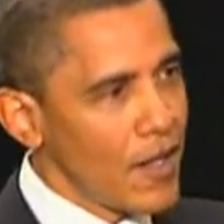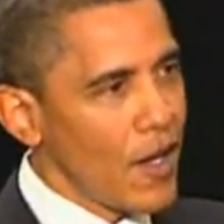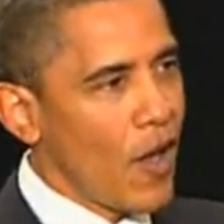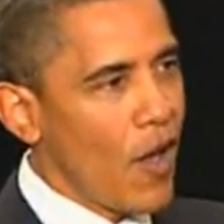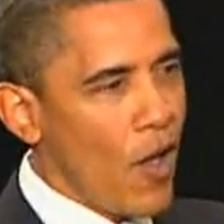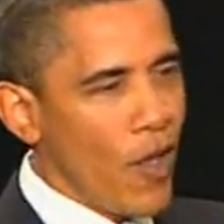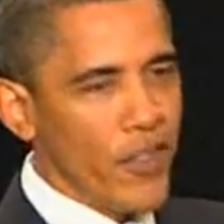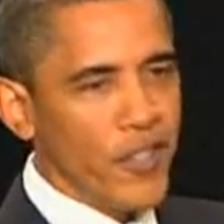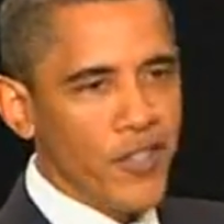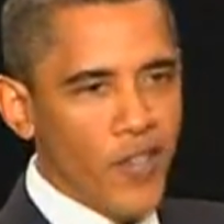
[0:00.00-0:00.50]

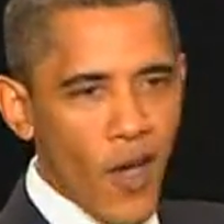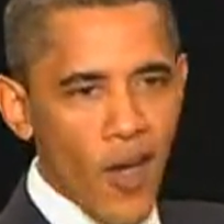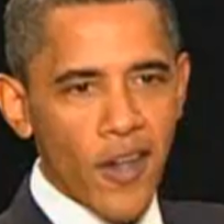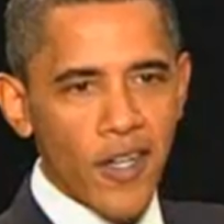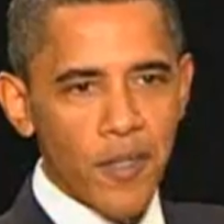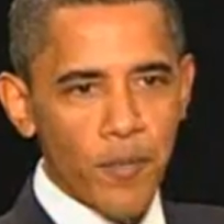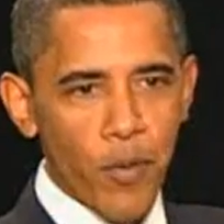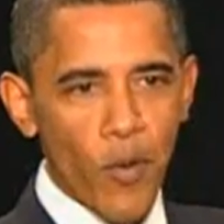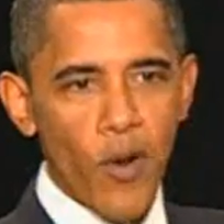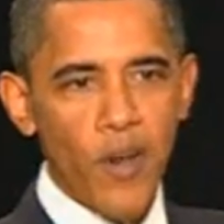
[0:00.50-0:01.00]
all the
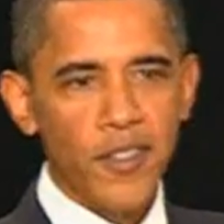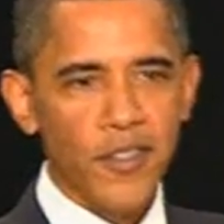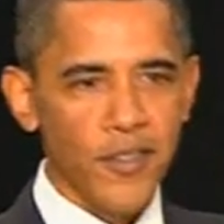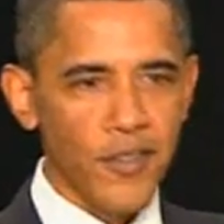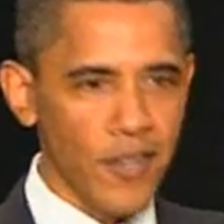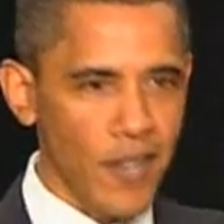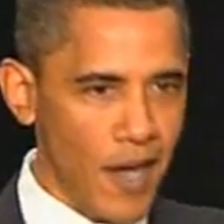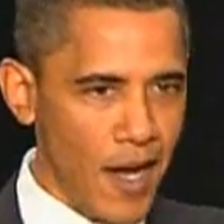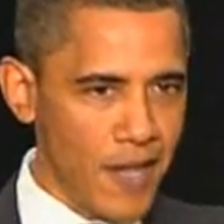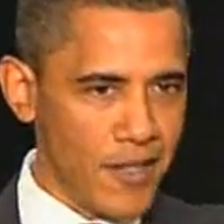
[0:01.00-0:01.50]
talking
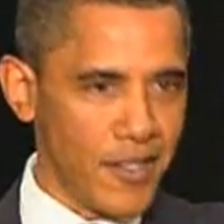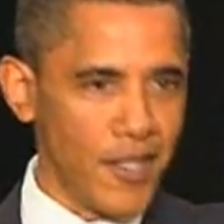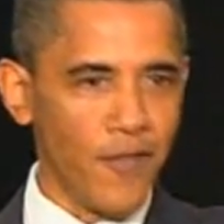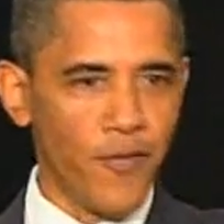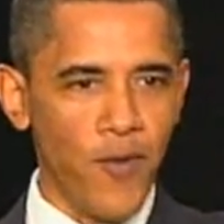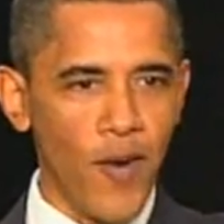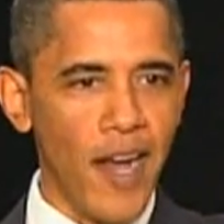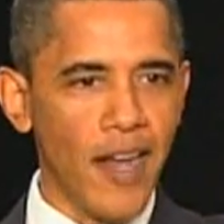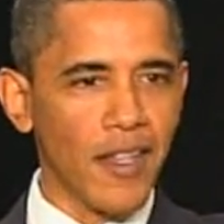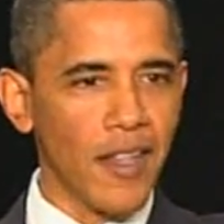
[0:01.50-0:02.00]
points, I see
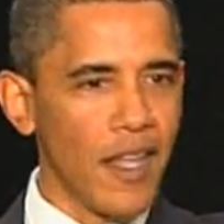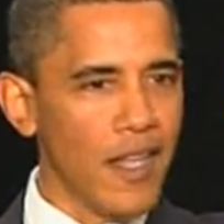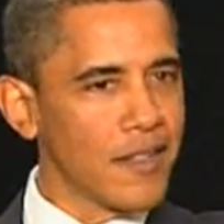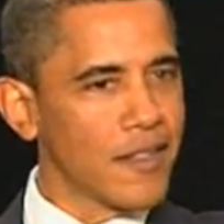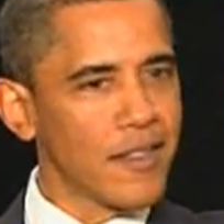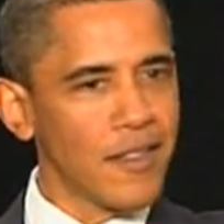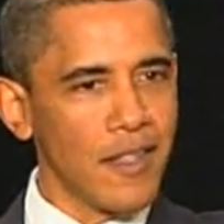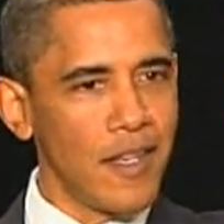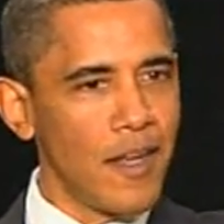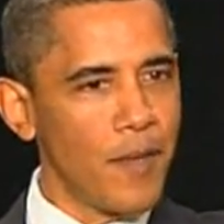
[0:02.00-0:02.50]
Frank
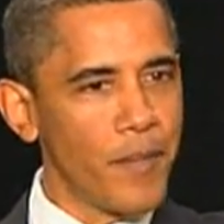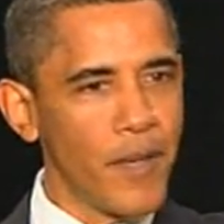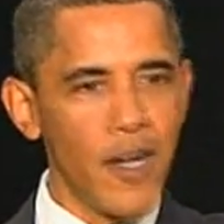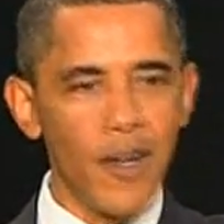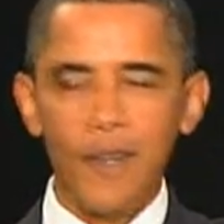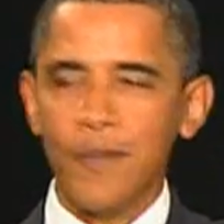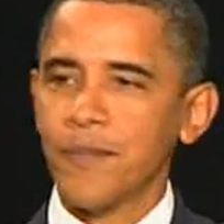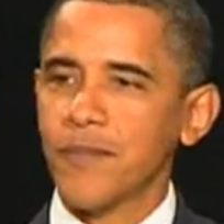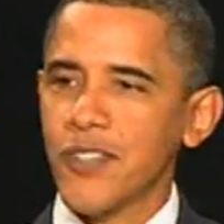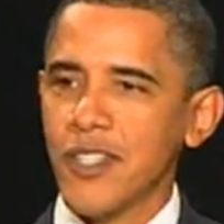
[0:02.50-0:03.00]
Lutz up
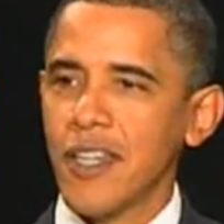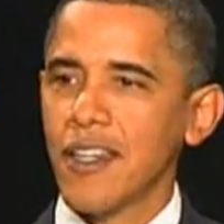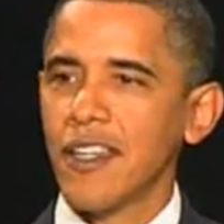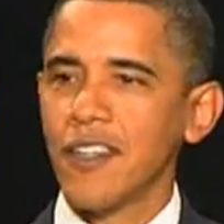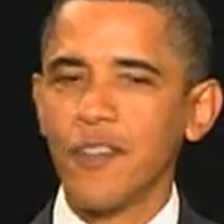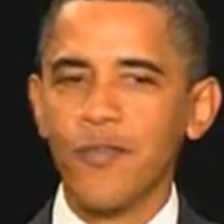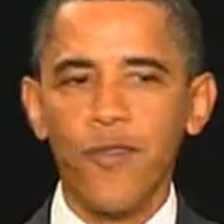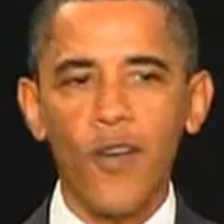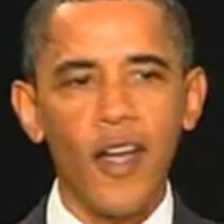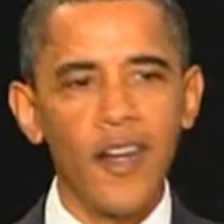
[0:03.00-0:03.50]
here sitting
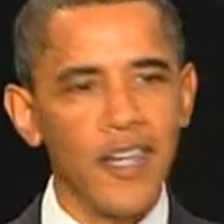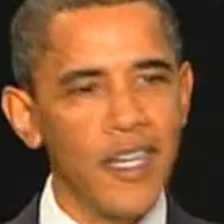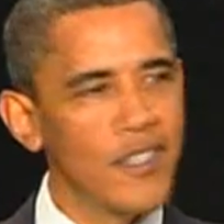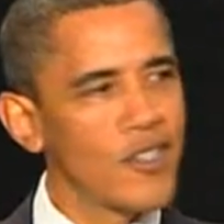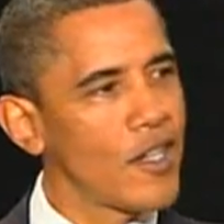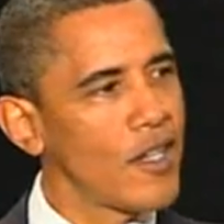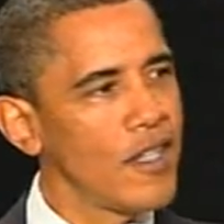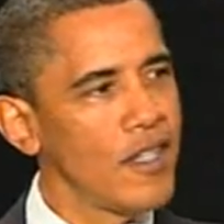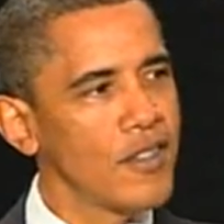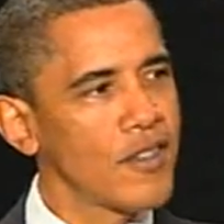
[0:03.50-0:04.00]
in the front.
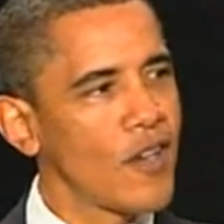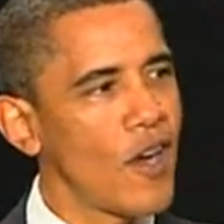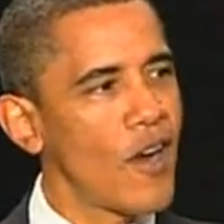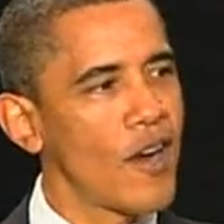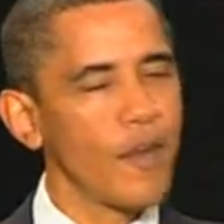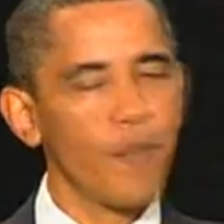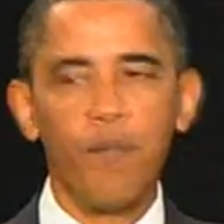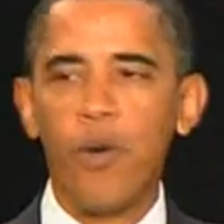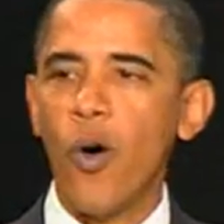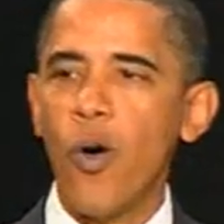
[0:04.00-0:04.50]
He's
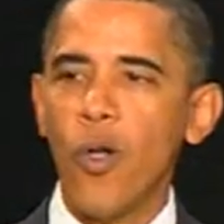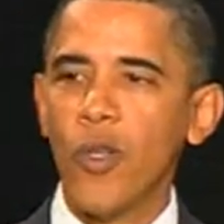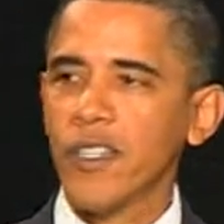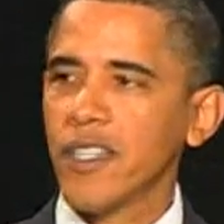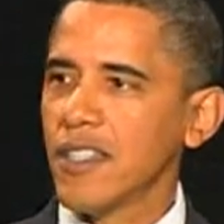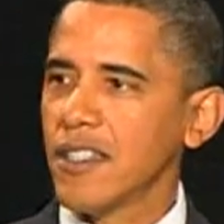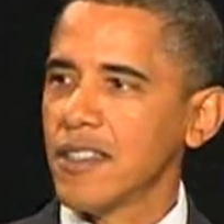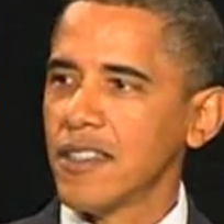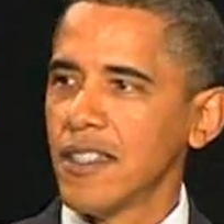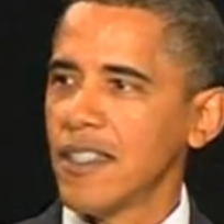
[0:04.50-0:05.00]
already polled
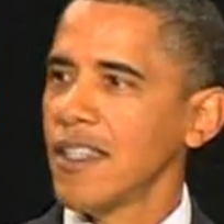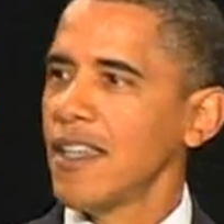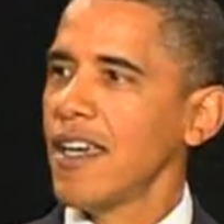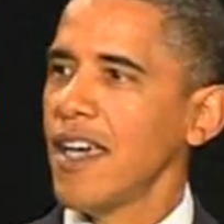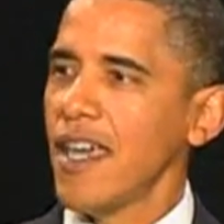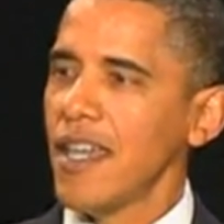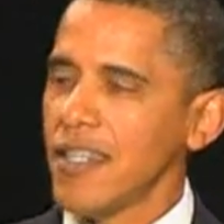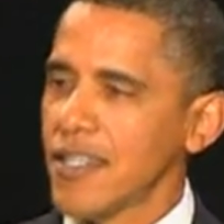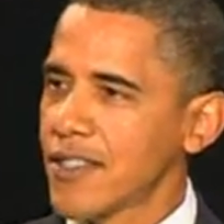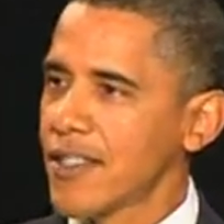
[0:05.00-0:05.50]
it,
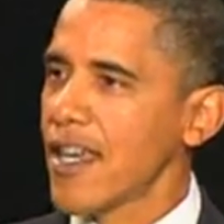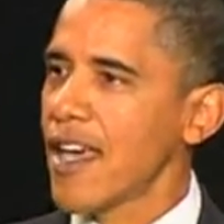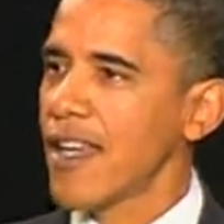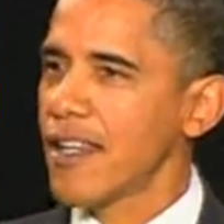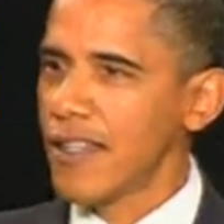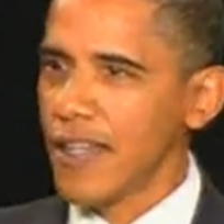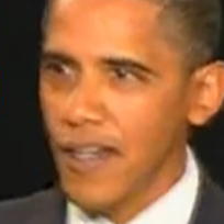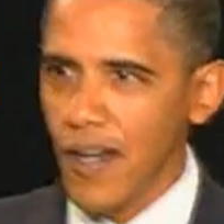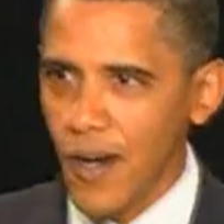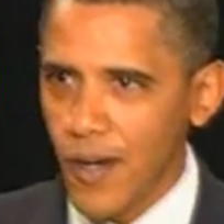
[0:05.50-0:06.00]
and he
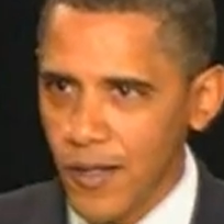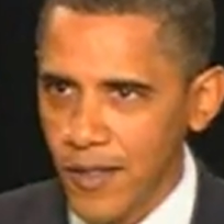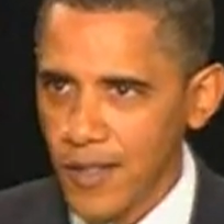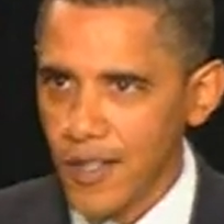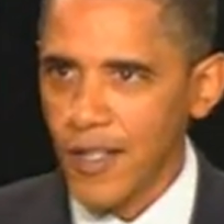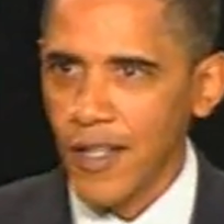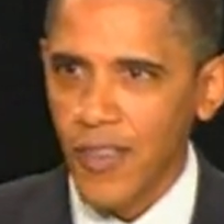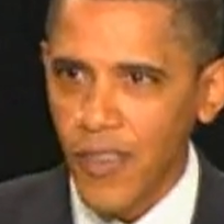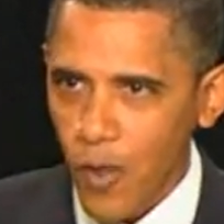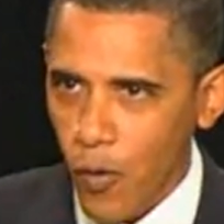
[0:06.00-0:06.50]
said,
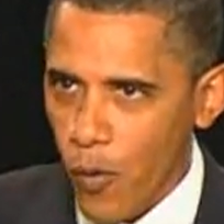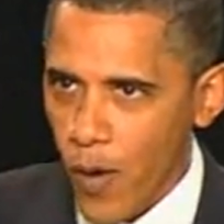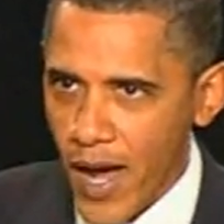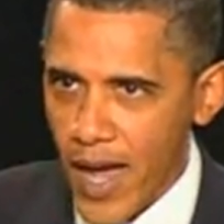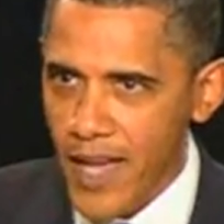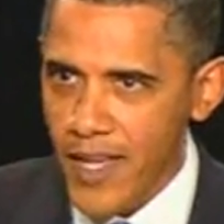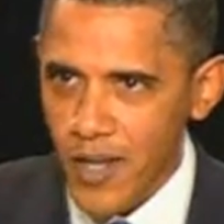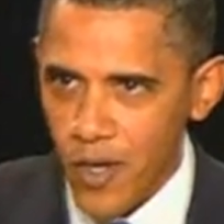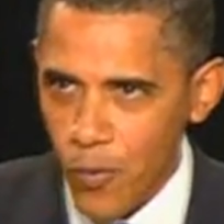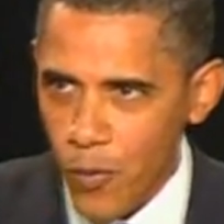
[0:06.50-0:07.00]
the
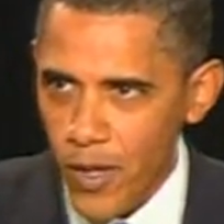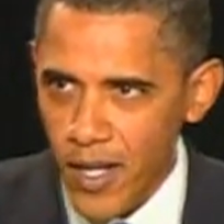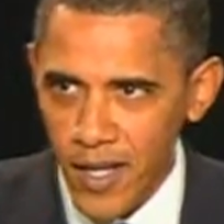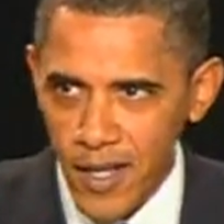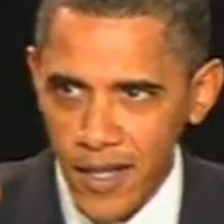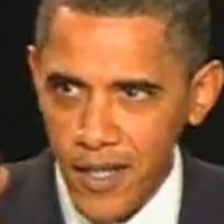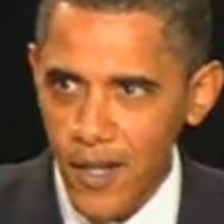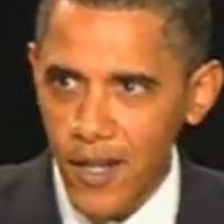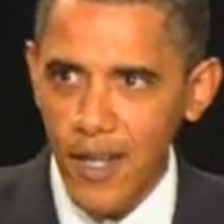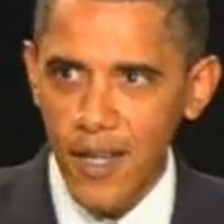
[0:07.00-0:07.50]
way you're really going